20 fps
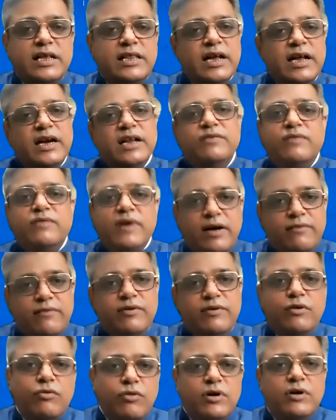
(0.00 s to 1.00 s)
That is why we
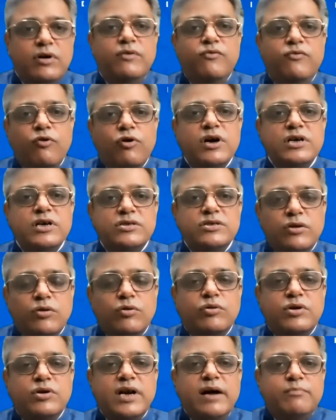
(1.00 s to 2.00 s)
could focus on
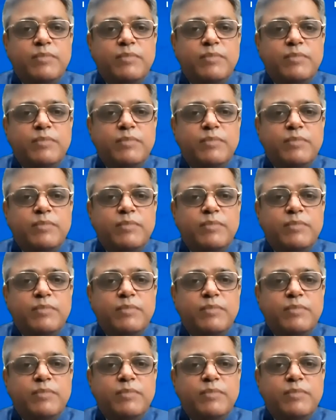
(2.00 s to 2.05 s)
Rotaract.